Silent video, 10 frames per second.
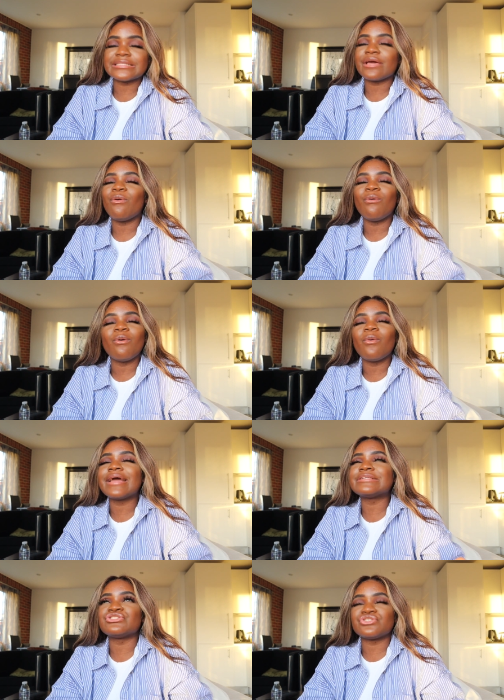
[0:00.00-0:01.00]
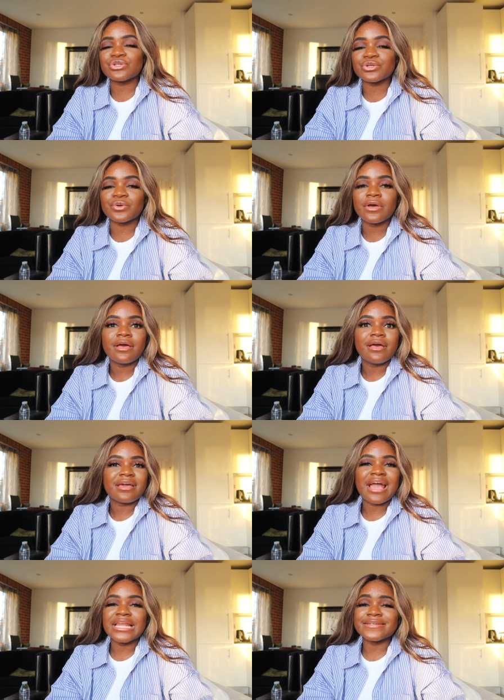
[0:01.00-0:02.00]
they always do
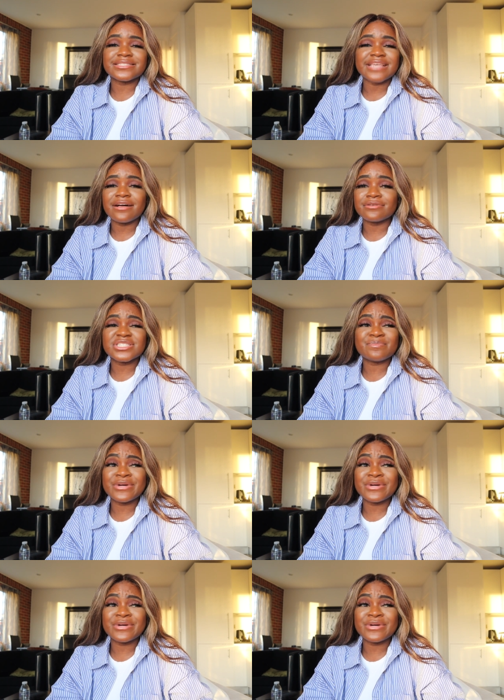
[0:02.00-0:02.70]
kind of sales.